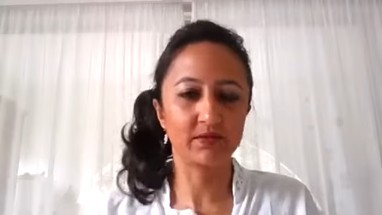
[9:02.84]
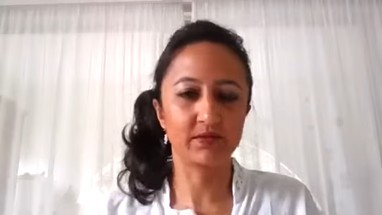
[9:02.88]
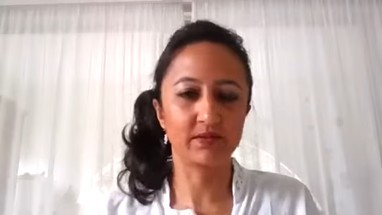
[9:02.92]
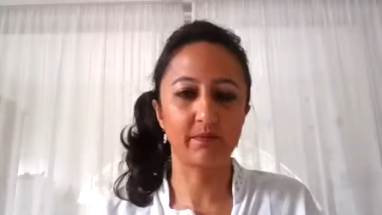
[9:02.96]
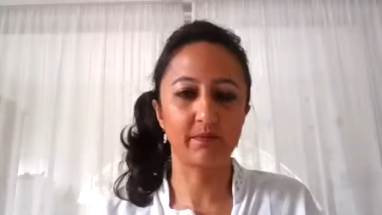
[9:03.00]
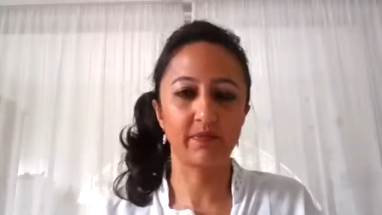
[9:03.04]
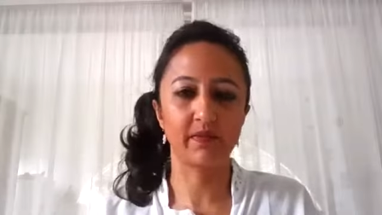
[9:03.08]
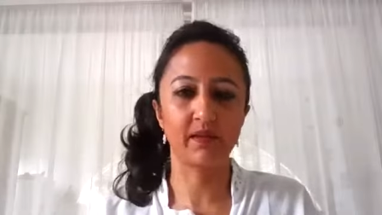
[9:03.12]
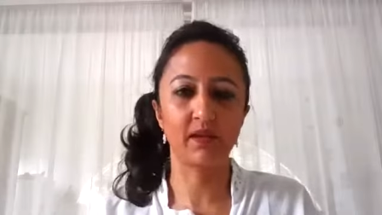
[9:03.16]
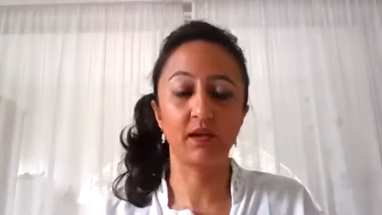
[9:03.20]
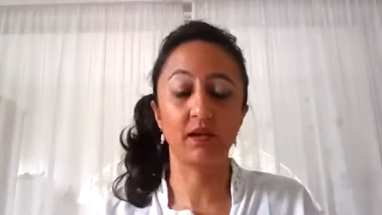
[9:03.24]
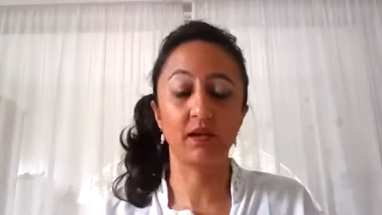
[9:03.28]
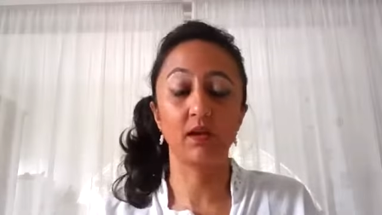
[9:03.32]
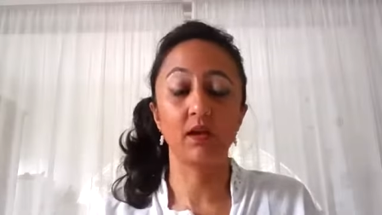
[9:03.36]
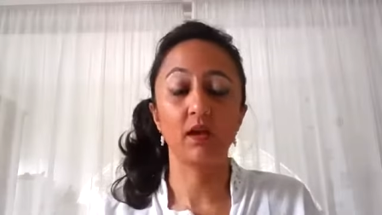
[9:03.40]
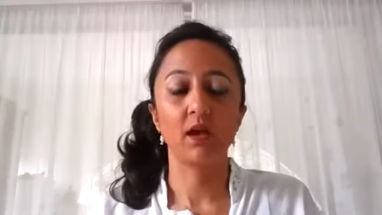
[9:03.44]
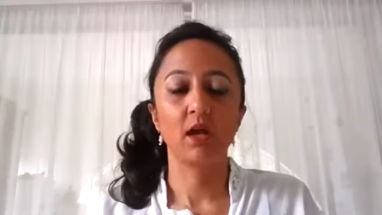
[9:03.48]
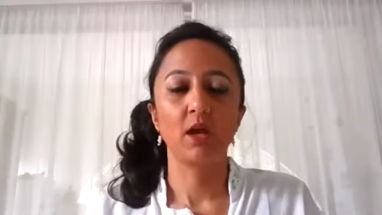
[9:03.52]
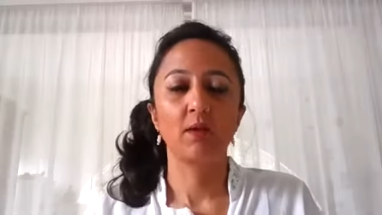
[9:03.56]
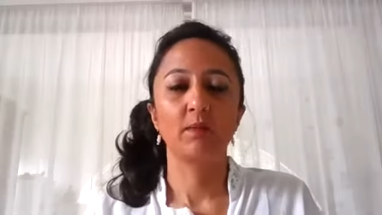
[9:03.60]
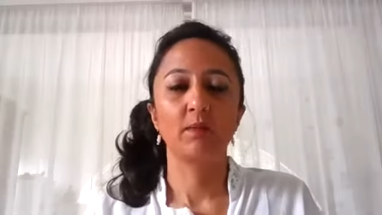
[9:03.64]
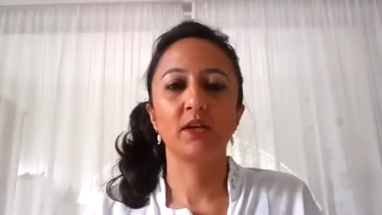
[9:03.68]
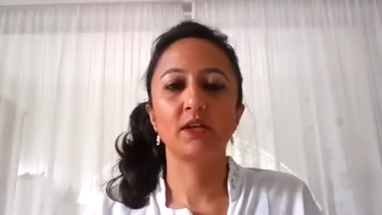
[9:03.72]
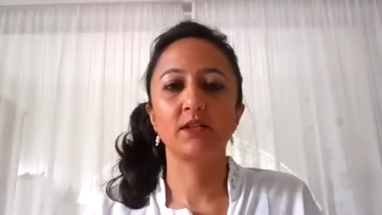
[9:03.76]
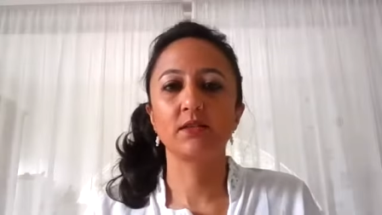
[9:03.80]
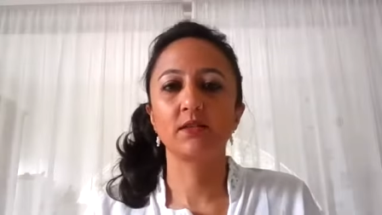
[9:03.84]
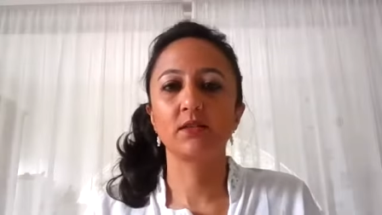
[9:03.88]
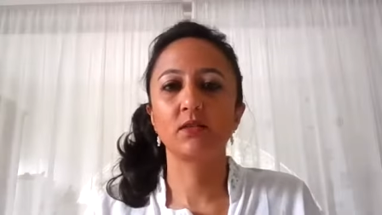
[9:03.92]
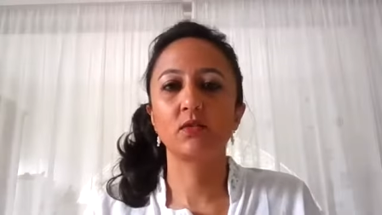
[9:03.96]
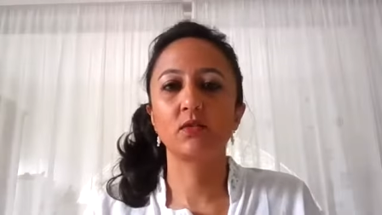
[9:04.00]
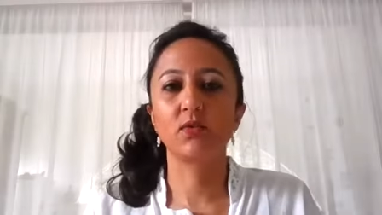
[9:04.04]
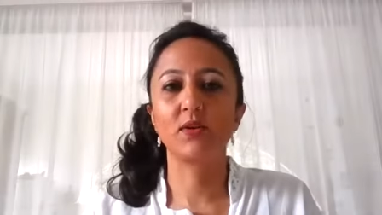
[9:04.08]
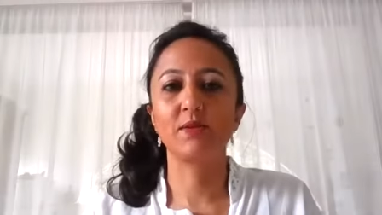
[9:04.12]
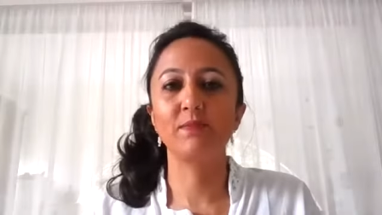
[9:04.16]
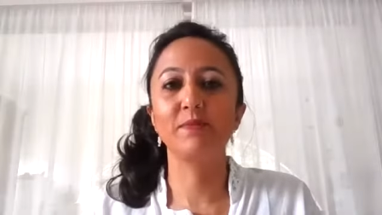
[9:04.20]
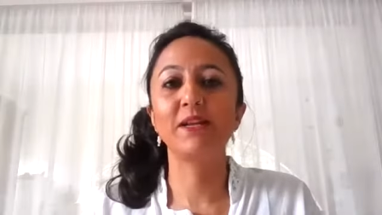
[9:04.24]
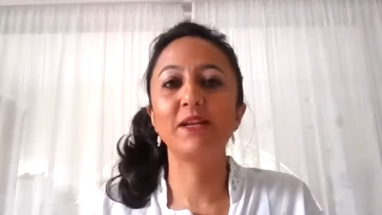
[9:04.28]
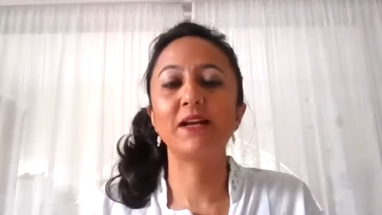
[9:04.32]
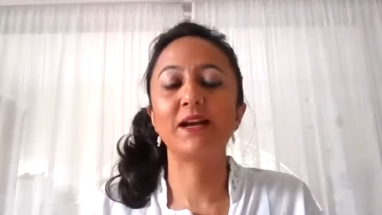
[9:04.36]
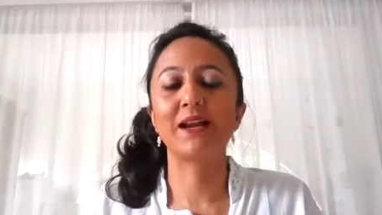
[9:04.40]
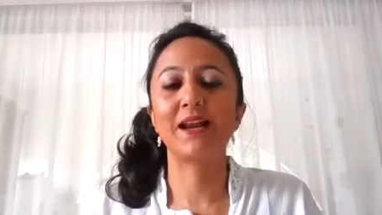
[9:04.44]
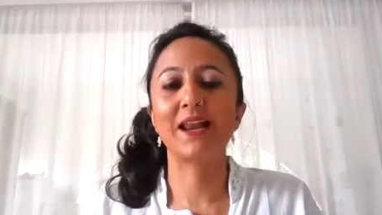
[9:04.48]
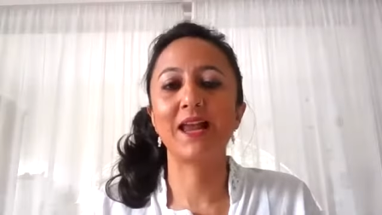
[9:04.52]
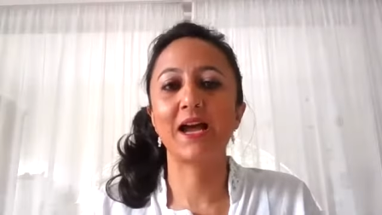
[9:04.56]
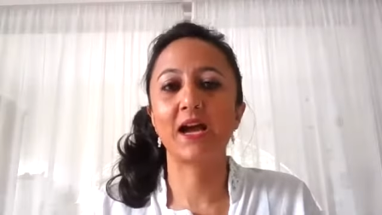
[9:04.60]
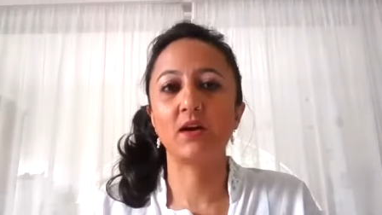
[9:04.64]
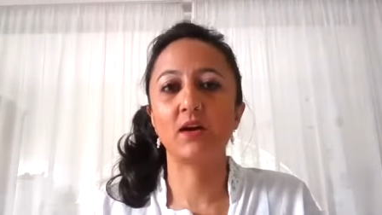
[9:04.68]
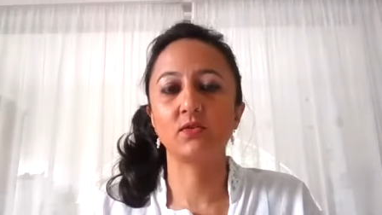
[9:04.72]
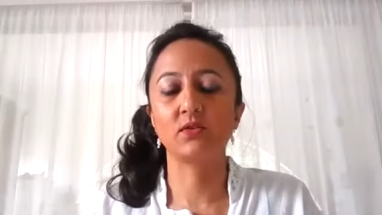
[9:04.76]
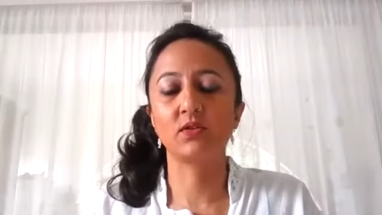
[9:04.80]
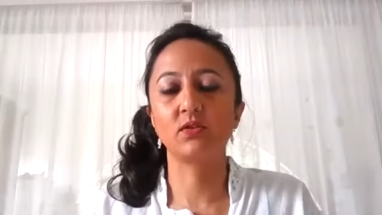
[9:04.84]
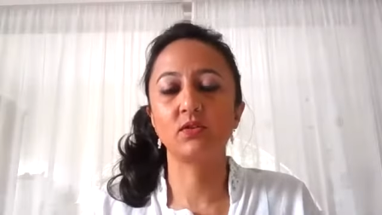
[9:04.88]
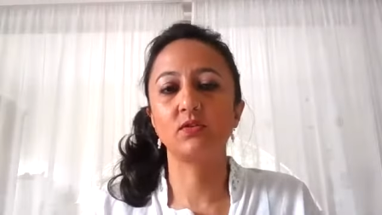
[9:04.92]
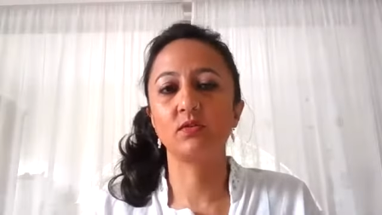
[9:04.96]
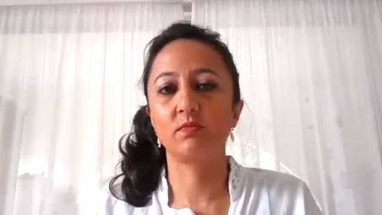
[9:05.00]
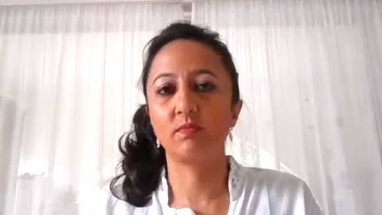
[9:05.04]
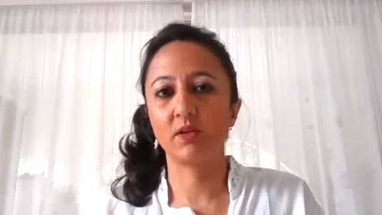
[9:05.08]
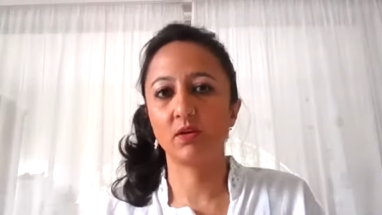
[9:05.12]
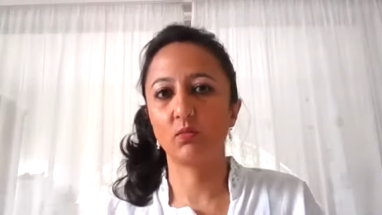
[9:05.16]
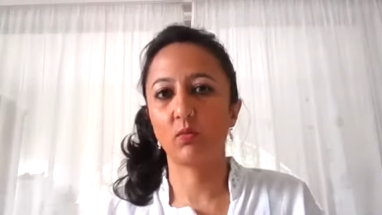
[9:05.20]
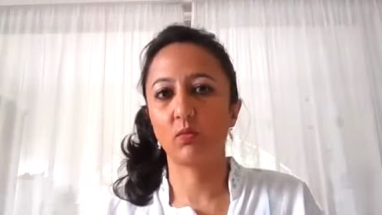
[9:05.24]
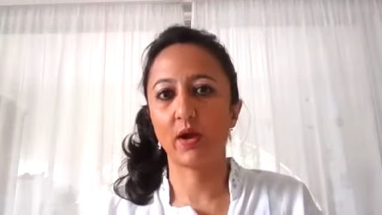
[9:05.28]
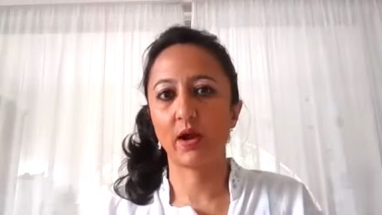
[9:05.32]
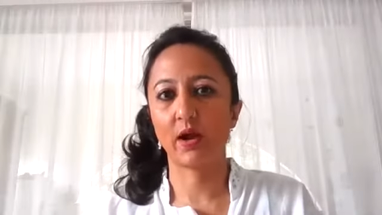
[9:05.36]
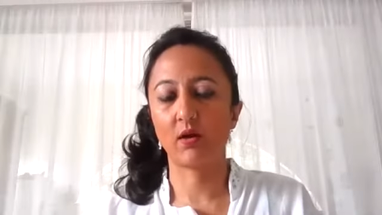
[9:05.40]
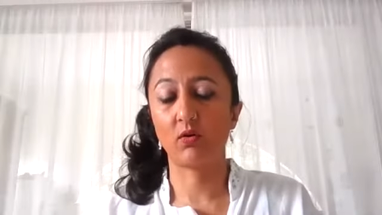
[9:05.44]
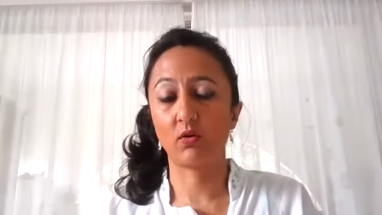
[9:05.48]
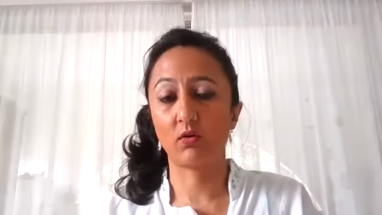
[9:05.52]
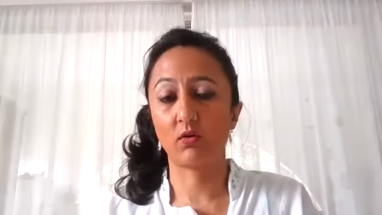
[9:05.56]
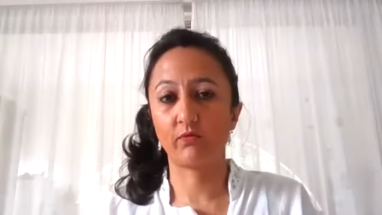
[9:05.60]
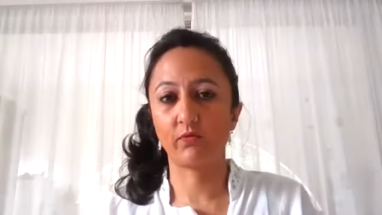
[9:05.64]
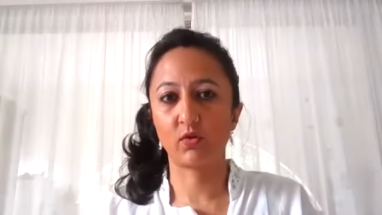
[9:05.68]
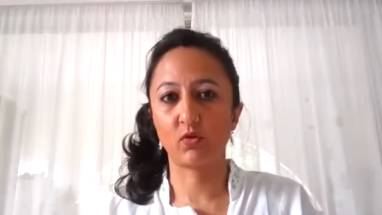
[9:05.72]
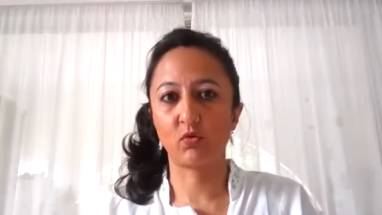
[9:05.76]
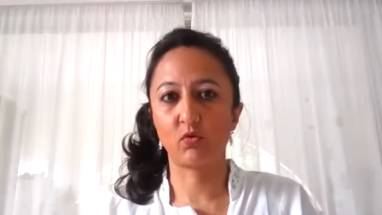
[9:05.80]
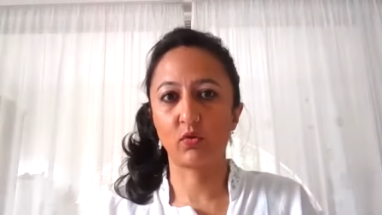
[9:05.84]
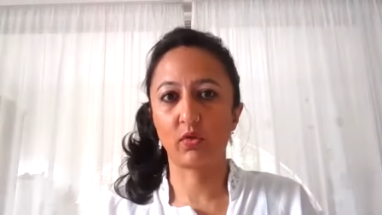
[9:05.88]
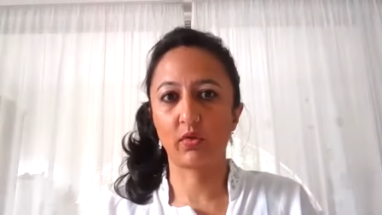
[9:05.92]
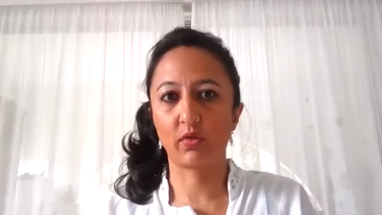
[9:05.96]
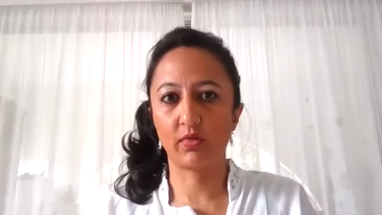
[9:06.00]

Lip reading: something, because the 3 minute allows you to be aware of your